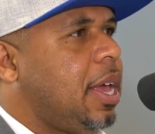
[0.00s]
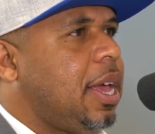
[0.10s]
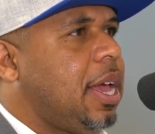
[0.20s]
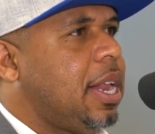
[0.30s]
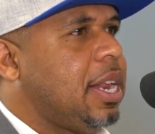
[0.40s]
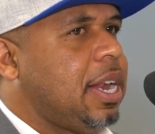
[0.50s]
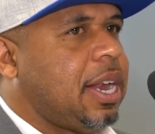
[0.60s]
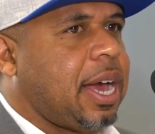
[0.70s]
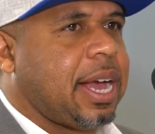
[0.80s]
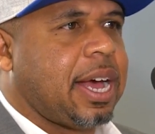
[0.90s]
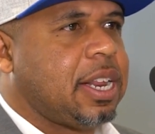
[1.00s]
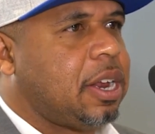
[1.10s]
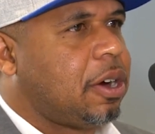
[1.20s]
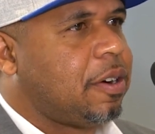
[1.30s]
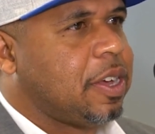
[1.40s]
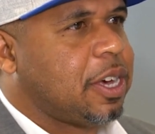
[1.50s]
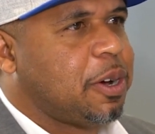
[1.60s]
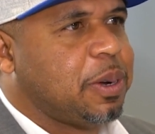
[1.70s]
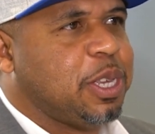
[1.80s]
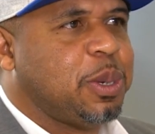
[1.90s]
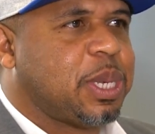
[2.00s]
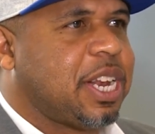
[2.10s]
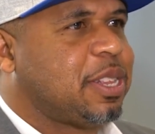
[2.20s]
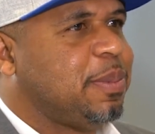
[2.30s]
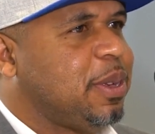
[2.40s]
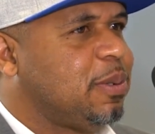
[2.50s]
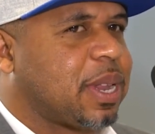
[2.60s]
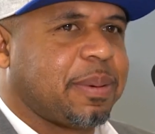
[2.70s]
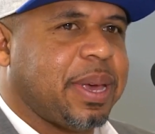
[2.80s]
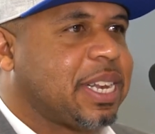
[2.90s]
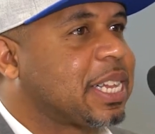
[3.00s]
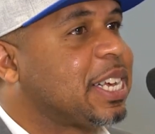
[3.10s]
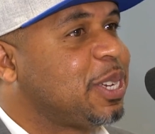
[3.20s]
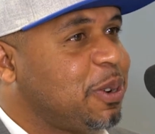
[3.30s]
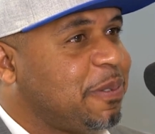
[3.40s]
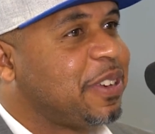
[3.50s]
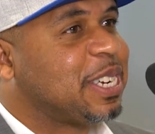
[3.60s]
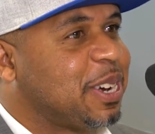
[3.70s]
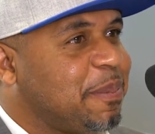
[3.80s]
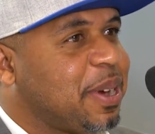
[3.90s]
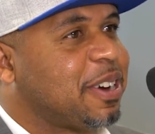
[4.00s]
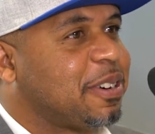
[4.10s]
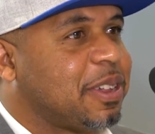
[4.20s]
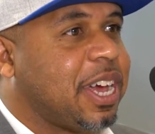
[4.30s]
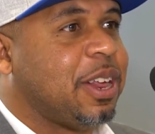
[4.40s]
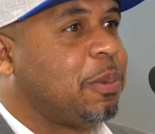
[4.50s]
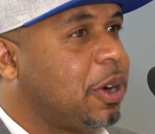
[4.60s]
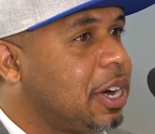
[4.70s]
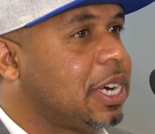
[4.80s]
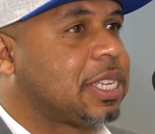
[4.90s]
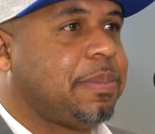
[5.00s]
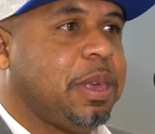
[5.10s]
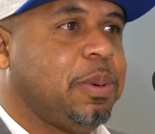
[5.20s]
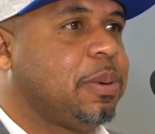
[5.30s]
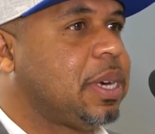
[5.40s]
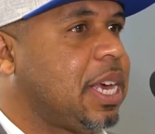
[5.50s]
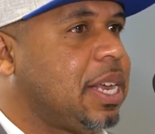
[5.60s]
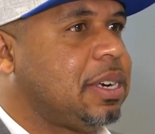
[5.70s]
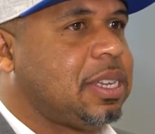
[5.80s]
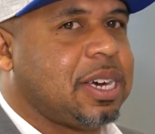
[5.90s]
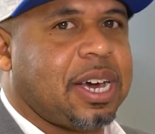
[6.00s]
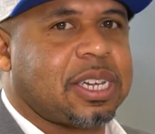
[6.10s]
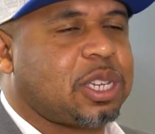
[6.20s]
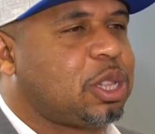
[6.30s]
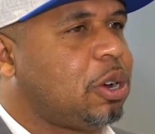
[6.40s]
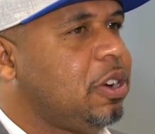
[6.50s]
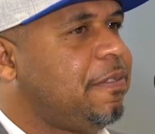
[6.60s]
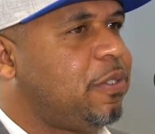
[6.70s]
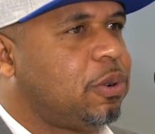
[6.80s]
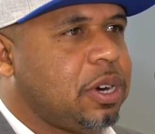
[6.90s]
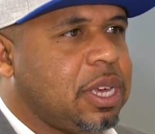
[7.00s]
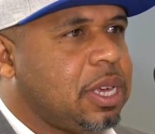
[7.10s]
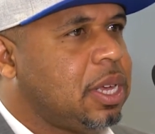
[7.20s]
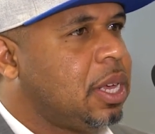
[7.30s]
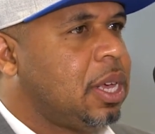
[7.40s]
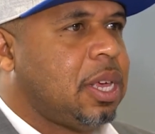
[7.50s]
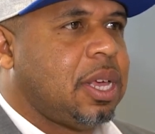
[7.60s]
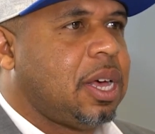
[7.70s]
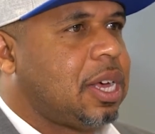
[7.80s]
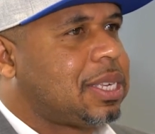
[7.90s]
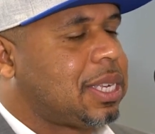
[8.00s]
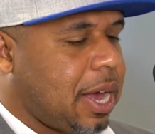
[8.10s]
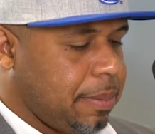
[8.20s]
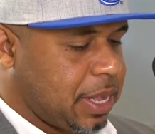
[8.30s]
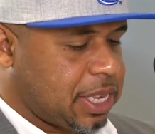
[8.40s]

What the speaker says: And then I got into REO, and you said it to me. You was like, man, it's like shooting fish in a barrel. And it was. I mean, we were getting, 30, 40 assignments